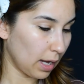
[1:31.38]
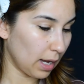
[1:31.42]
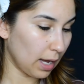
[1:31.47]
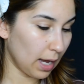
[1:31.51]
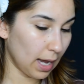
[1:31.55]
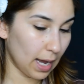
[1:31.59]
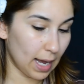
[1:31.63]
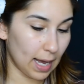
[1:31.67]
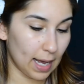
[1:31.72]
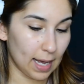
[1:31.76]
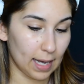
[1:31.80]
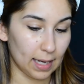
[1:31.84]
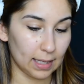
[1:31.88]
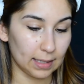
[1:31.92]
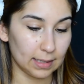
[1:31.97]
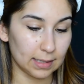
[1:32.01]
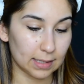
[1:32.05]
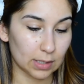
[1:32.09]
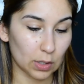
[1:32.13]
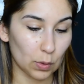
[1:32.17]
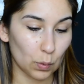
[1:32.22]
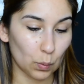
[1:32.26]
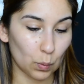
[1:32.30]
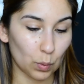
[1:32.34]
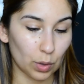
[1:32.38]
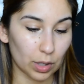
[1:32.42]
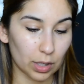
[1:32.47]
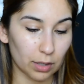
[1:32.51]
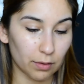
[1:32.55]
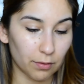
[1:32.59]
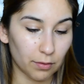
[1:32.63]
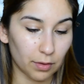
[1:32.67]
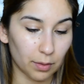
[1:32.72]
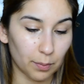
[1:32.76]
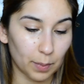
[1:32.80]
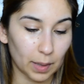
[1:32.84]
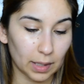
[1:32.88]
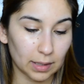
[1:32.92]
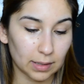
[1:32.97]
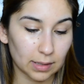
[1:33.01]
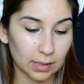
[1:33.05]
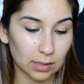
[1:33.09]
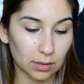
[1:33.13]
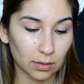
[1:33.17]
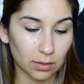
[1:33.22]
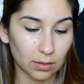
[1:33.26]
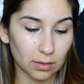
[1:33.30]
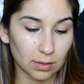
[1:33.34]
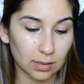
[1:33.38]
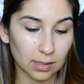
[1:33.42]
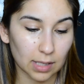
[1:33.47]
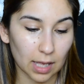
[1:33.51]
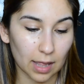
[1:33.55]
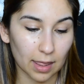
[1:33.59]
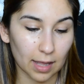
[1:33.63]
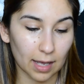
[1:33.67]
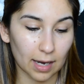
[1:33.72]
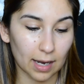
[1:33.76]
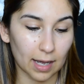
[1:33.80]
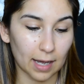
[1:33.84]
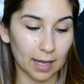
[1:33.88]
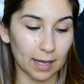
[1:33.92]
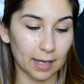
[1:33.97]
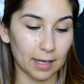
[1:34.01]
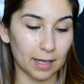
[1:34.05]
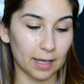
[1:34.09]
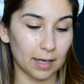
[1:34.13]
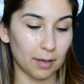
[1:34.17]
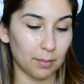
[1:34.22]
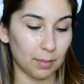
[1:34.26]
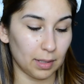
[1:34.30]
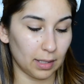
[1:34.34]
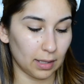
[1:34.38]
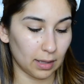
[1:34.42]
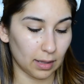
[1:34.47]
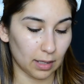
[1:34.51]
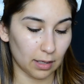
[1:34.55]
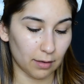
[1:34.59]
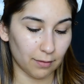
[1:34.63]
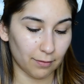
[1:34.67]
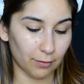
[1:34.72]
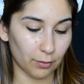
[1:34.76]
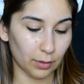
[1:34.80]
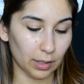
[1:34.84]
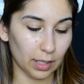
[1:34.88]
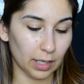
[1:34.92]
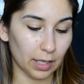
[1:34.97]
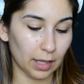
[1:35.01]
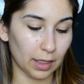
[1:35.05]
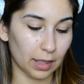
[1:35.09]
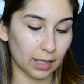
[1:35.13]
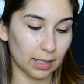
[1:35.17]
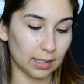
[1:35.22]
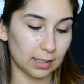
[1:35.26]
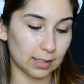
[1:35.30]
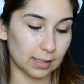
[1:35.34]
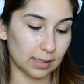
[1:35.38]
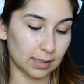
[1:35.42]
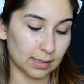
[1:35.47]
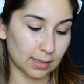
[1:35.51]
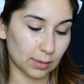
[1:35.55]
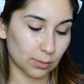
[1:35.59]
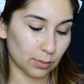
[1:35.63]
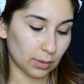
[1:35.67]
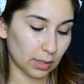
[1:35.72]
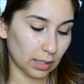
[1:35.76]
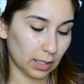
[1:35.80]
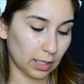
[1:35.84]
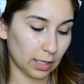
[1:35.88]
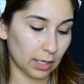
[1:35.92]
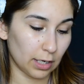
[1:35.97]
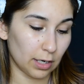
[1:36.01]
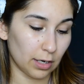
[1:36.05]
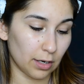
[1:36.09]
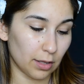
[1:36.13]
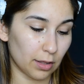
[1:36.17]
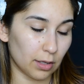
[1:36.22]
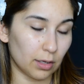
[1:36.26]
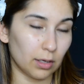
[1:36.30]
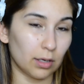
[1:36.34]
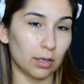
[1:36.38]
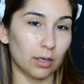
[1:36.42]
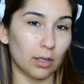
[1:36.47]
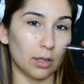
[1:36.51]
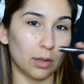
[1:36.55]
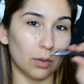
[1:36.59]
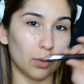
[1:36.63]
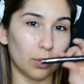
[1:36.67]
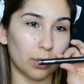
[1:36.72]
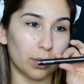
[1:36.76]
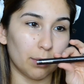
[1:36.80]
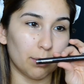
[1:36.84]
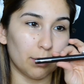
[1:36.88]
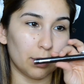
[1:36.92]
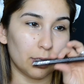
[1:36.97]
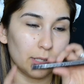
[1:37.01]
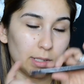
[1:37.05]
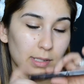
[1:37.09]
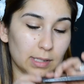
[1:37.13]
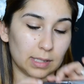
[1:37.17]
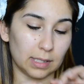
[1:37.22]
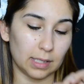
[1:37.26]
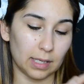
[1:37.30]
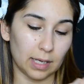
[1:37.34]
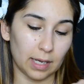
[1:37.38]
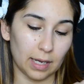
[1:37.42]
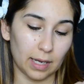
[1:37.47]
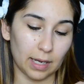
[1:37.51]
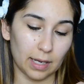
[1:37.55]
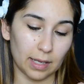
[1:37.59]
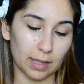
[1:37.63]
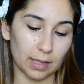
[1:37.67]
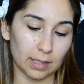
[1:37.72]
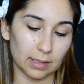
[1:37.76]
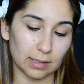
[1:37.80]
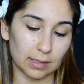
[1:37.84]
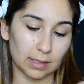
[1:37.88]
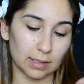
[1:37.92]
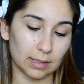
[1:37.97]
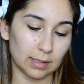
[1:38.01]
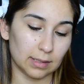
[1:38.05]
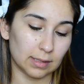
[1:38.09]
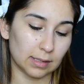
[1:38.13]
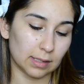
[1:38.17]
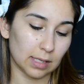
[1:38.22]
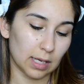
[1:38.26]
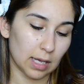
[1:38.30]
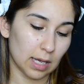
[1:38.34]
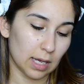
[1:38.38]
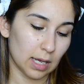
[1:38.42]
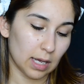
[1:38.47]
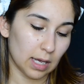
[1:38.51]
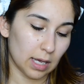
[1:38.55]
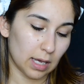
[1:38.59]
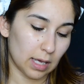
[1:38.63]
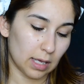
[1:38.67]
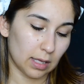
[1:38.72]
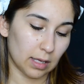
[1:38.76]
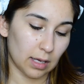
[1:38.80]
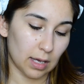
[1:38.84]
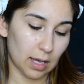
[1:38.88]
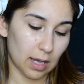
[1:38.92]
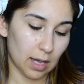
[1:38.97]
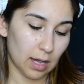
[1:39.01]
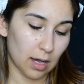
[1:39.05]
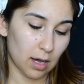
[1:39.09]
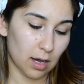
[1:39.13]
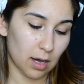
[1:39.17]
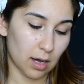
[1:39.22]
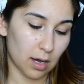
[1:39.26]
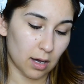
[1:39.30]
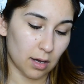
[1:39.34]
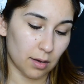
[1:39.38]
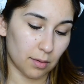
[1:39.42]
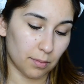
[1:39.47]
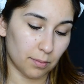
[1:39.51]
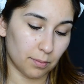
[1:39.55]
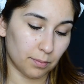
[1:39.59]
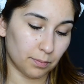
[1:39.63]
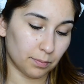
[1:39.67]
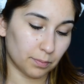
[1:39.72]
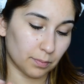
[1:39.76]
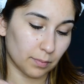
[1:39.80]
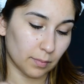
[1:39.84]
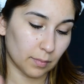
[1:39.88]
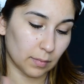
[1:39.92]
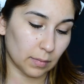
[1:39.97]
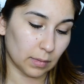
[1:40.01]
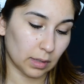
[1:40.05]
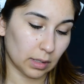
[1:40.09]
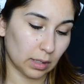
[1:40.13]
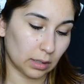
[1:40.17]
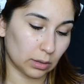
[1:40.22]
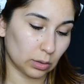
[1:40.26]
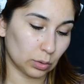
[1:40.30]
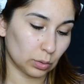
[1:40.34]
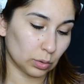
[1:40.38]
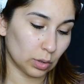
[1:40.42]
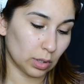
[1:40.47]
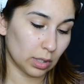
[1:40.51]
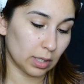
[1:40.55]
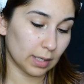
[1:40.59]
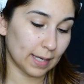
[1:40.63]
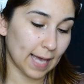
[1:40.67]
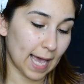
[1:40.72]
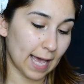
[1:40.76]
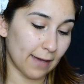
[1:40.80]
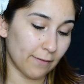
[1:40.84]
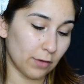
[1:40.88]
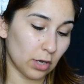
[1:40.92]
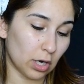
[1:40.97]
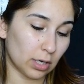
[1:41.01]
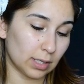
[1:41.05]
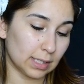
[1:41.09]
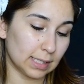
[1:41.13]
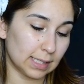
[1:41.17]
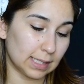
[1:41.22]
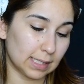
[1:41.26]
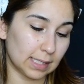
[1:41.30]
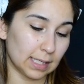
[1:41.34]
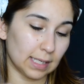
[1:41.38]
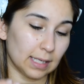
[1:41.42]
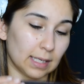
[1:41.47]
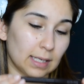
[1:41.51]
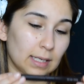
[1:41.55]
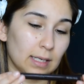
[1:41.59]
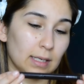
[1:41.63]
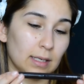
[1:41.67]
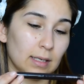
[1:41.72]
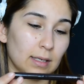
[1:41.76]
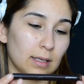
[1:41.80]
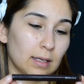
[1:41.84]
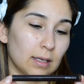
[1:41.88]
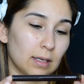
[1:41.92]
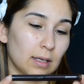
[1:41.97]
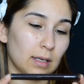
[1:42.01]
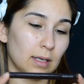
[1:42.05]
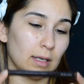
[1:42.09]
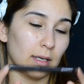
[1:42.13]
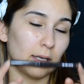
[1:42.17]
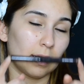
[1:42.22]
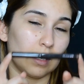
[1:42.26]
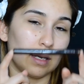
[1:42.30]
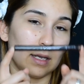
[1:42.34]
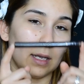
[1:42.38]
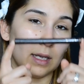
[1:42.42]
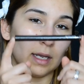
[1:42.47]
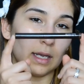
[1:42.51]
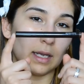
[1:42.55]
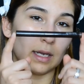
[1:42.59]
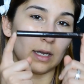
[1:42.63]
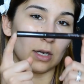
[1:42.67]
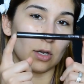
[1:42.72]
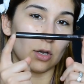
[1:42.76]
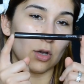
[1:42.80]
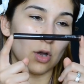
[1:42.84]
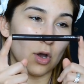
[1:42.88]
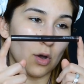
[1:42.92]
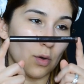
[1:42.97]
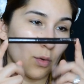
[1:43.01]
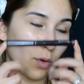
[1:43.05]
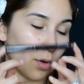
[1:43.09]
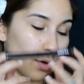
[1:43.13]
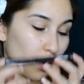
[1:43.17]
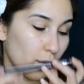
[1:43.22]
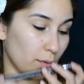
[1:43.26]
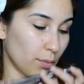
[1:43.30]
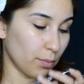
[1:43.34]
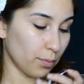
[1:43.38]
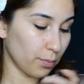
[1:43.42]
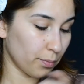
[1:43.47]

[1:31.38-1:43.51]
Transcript: and one of the pencils that I am in love with is this one here, the Laura Mercier. This is the Caviar Stick in Cocoa.